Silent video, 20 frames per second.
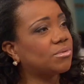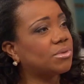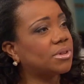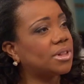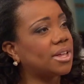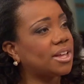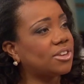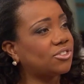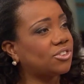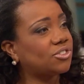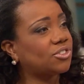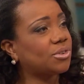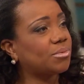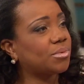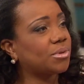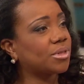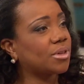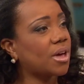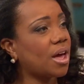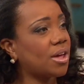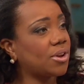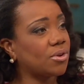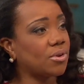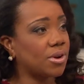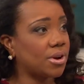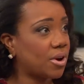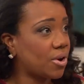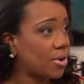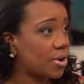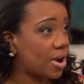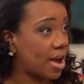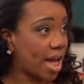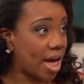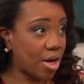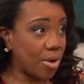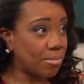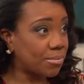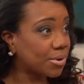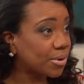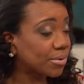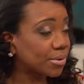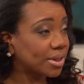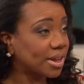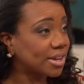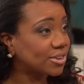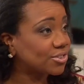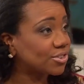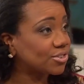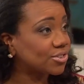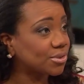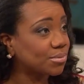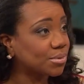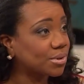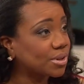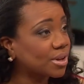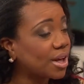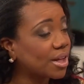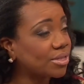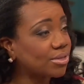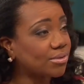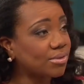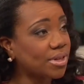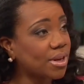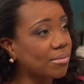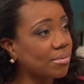your relationship with God or, or help your relationship with God? It,